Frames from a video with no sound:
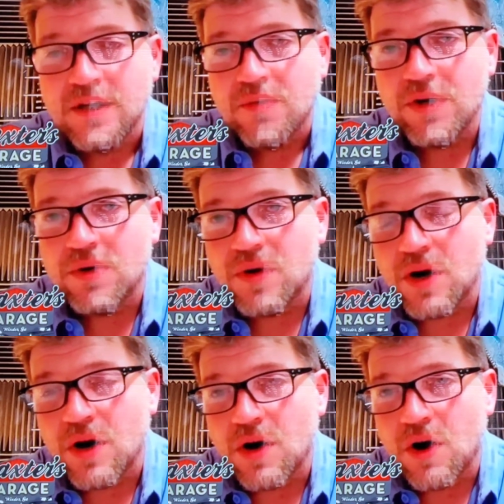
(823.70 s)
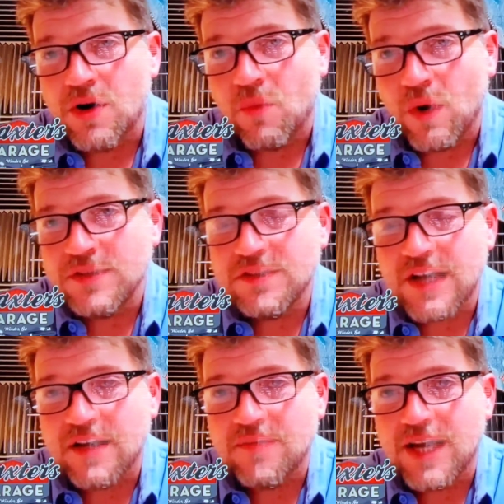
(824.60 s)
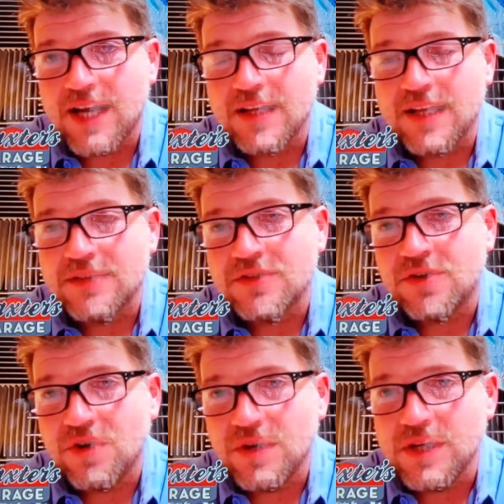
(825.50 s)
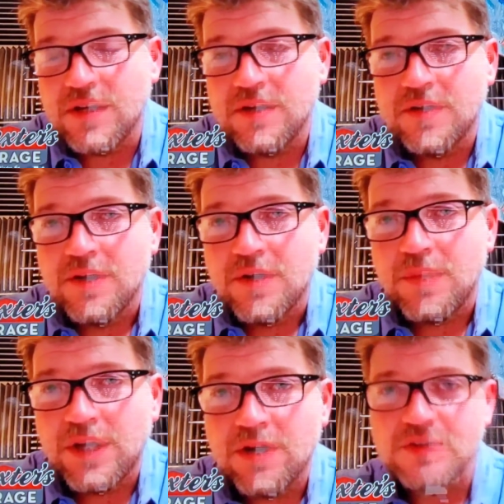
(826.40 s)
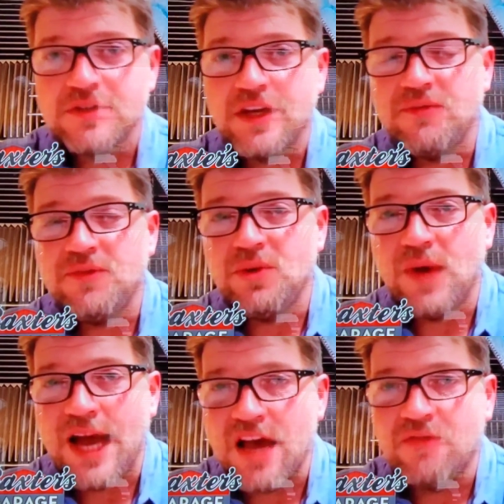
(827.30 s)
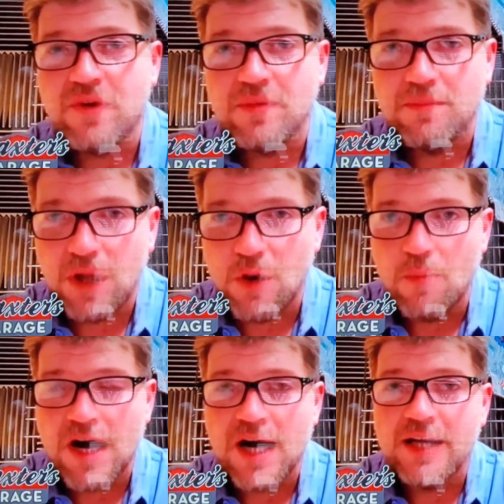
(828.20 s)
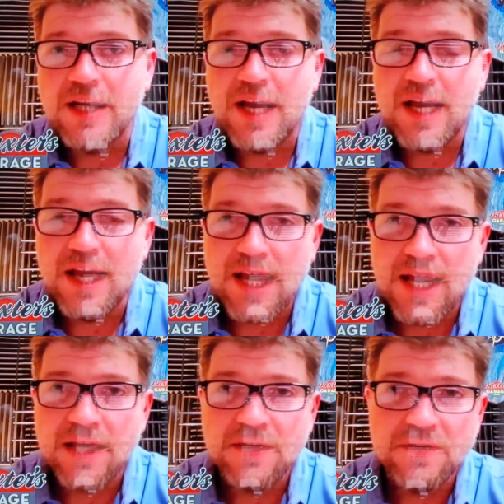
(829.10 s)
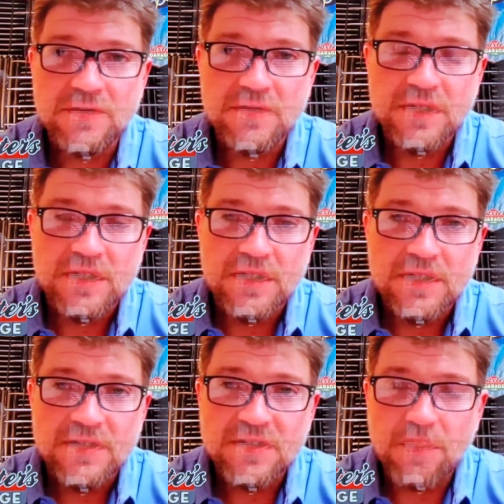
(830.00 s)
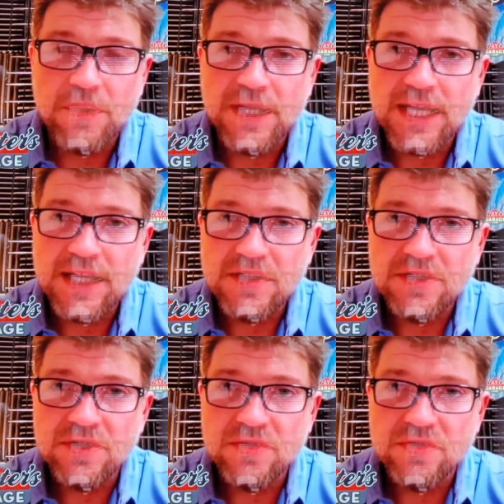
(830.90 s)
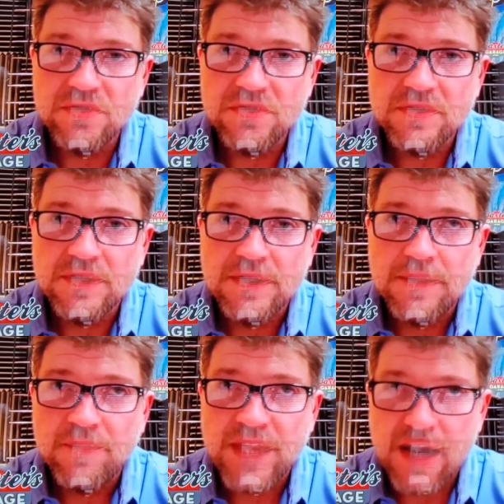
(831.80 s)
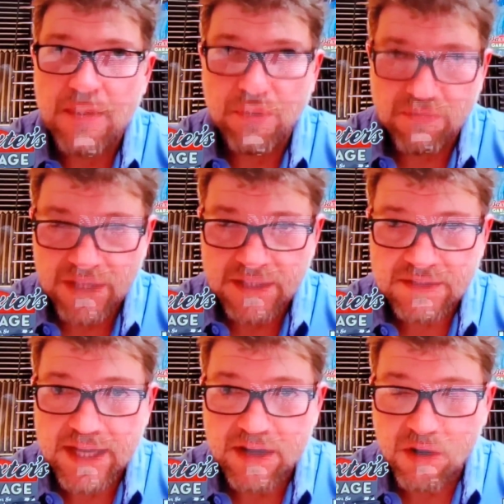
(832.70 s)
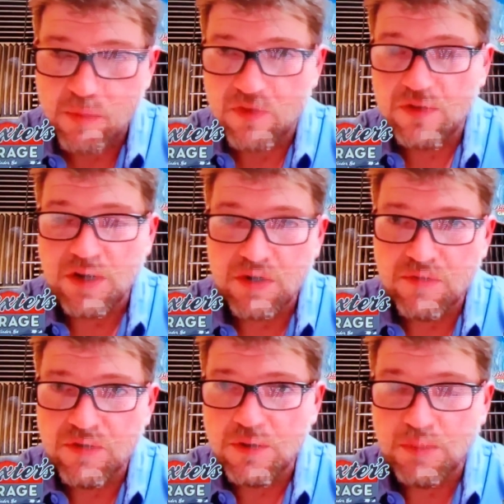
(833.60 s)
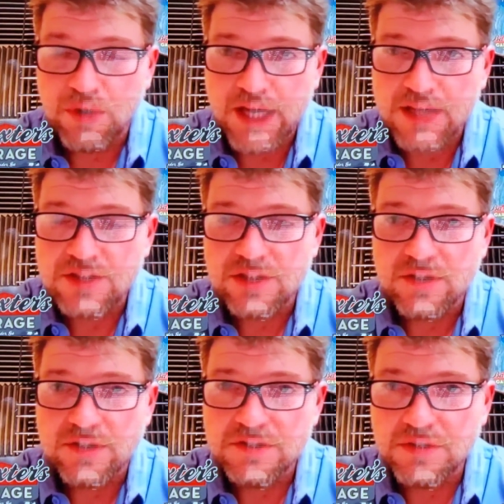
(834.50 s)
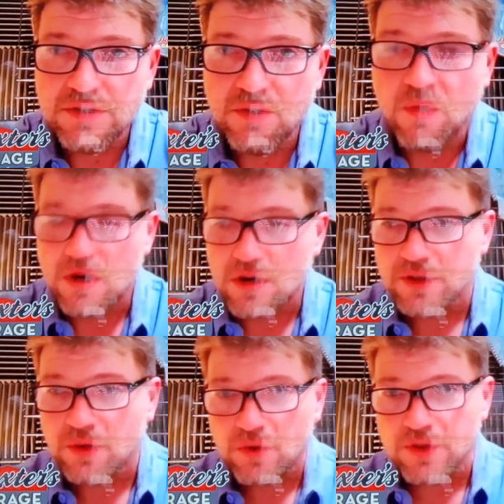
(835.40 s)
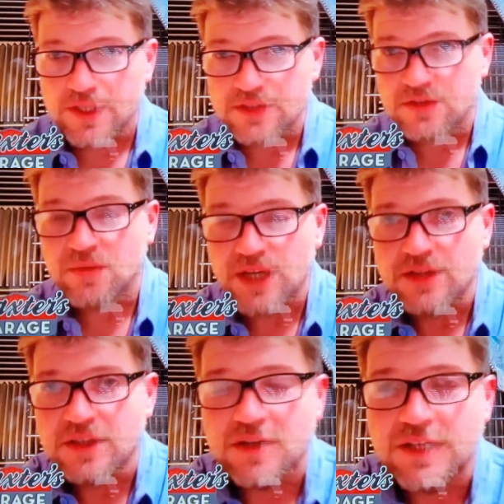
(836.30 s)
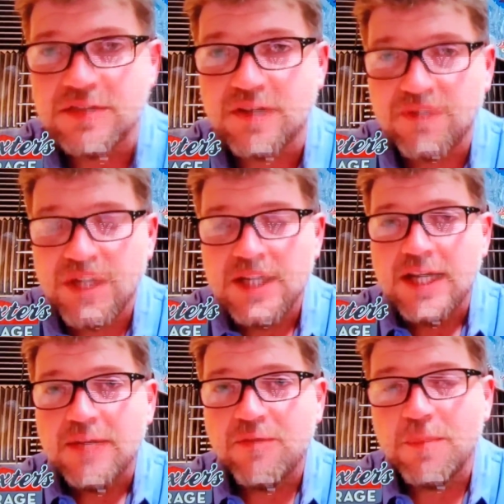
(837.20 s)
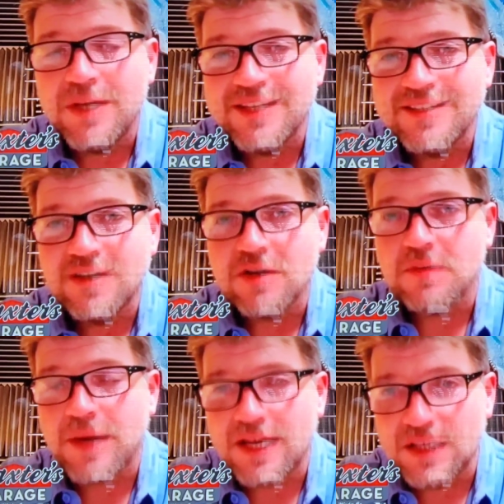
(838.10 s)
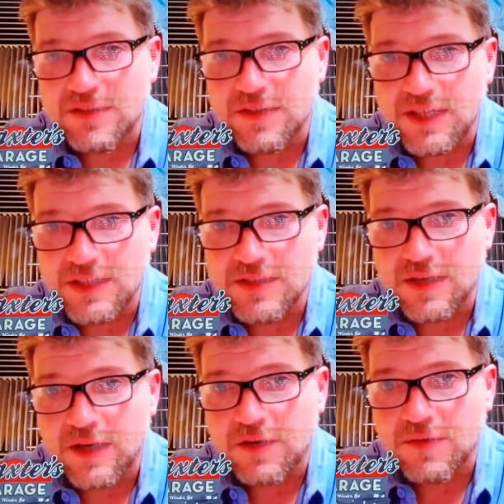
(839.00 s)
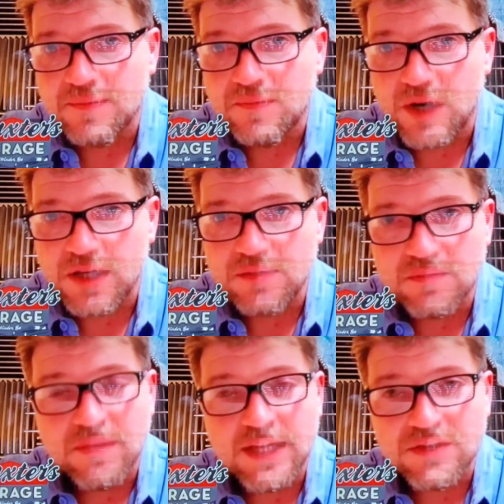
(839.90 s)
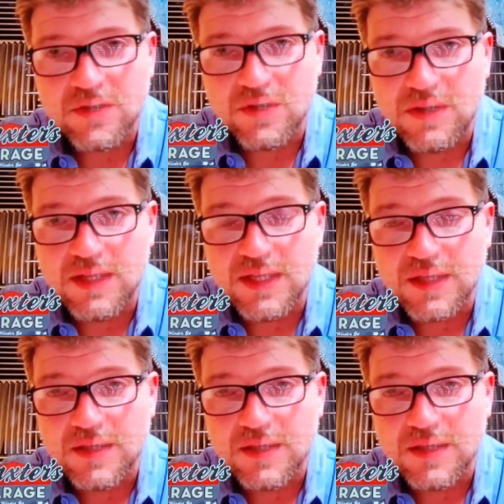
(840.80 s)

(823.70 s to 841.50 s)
Well, on one side of that, that's good, because if you have blow-by and something issues, that prevents that over lubrication on the cylinder wall and the oil that gets around it and all that stuff from being sucked back into the intake, right? That's a good thing.